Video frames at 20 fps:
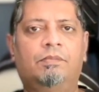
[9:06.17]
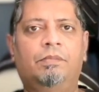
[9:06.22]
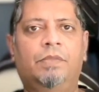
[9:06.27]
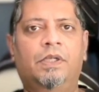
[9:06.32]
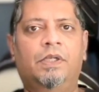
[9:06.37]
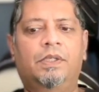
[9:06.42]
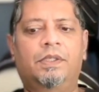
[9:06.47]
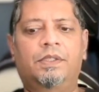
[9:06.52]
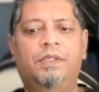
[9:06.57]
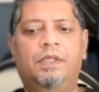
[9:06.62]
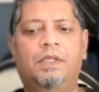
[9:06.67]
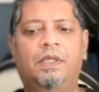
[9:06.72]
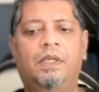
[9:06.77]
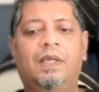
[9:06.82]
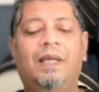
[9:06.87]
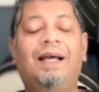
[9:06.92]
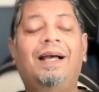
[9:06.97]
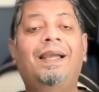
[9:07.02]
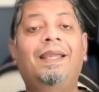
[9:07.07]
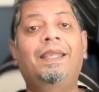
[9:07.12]
But
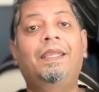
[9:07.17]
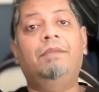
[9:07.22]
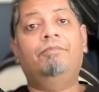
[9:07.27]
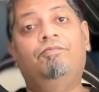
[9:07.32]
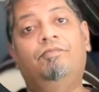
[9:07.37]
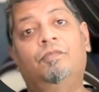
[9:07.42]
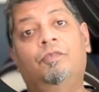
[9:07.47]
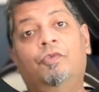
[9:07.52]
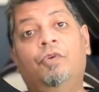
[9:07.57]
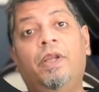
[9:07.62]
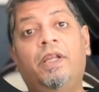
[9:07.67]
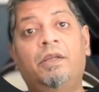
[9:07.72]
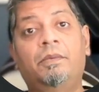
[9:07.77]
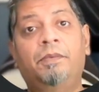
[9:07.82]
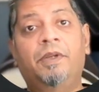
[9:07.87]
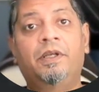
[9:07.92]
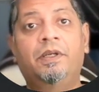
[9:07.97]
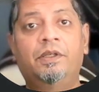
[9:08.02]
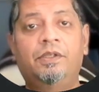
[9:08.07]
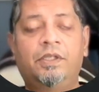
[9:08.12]
I
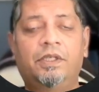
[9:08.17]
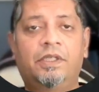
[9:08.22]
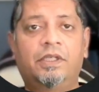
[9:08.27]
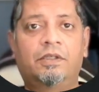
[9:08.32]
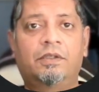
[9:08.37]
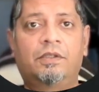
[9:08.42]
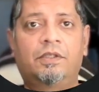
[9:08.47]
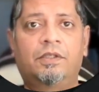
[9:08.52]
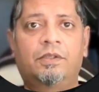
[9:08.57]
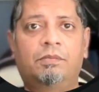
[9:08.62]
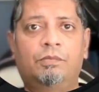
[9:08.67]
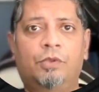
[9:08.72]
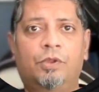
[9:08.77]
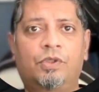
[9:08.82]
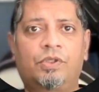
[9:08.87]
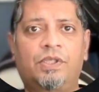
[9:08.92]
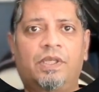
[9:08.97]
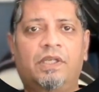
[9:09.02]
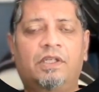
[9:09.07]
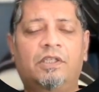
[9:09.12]
recommend Ticket
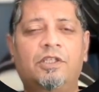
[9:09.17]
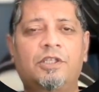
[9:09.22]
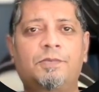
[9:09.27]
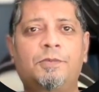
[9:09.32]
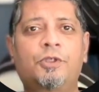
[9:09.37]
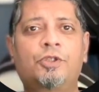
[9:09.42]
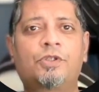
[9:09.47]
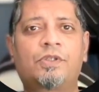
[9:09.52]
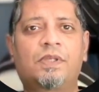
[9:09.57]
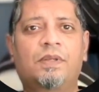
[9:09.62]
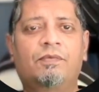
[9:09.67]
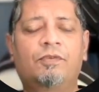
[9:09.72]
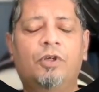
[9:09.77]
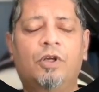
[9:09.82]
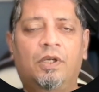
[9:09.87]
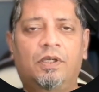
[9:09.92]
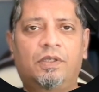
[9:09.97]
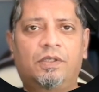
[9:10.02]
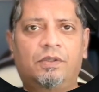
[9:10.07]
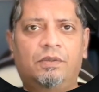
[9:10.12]
Motorcycles because they've
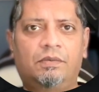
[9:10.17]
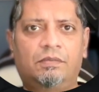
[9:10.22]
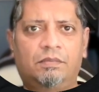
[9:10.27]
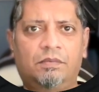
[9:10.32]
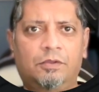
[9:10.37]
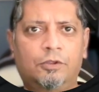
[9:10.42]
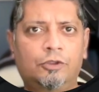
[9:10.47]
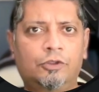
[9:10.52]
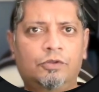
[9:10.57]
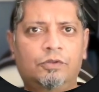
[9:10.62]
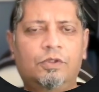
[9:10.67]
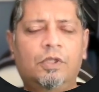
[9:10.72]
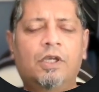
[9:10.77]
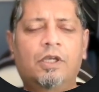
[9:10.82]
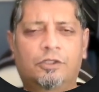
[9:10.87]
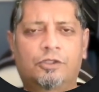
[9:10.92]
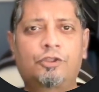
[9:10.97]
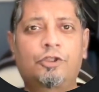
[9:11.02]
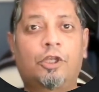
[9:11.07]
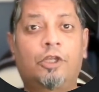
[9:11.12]
got
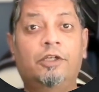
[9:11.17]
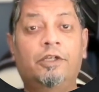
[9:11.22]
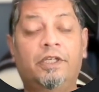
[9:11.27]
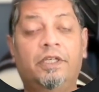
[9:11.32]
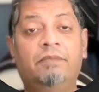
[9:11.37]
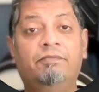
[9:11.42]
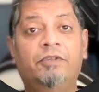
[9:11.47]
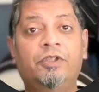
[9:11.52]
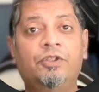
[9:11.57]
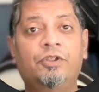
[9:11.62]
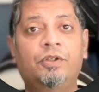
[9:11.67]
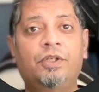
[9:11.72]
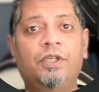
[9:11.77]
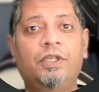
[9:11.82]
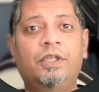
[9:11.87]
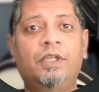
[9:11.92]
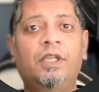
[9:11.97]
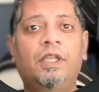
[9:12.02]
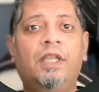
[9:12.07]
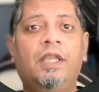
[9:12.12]
a solid
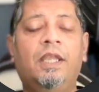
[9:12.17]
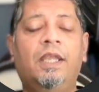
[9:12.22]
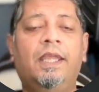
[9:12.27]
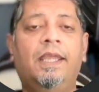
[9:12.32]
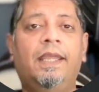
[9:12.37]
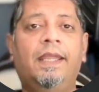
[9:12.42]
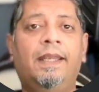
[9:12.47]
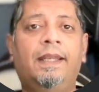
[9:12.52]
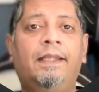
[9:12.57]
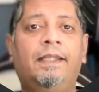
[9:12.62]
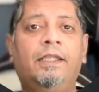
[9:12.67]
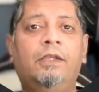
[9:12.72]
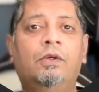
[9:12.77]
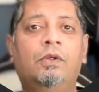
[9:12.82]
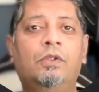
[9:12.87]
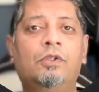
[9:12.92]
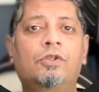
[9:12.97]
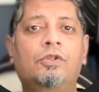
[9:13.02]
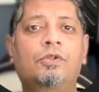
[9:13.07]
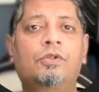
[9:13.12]
inventory, and they
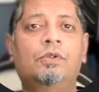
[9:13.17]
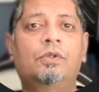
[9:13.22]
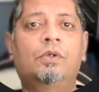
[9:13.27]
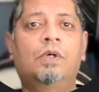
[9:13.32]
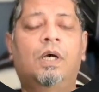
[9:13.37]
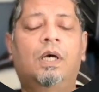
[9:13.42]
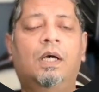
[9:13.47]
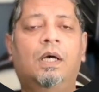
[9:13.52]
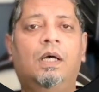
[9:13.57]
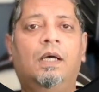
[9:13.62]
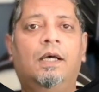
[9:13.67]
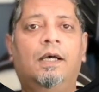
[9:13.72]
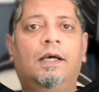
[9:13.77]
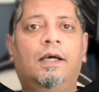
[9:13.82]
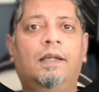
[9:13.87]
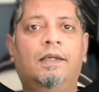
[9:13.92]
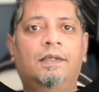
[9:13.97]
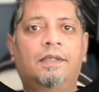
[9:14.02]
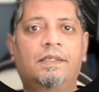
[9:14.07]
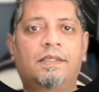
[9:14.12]
also
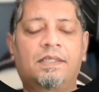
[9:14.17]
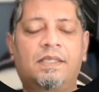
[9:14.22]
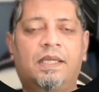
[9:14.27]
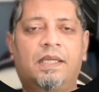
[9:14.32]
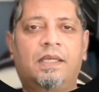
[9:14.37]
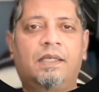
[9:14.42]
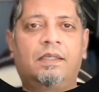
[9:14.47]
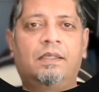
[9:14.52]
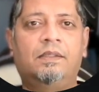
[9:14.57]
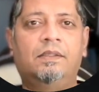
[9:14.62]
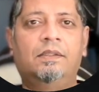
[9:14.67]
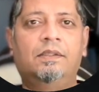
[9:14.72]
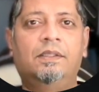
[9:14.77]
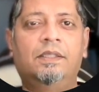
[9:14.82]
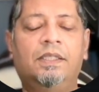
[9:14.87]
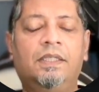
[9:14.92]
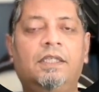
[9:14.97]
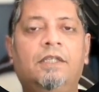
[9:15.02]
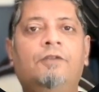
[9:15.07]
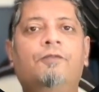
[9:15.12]
understand the
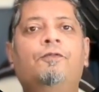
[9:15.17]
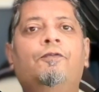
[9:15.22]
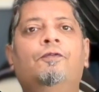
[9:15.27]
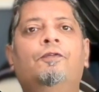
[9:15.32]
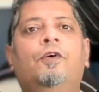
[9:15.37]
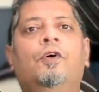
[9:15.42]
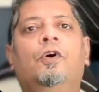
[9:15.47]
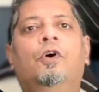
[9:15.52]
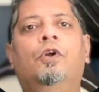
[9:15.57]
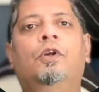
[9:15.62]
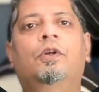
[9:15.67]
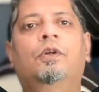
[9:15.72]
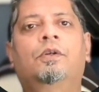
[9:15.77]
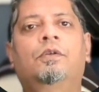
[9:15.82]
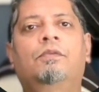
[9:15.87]
need for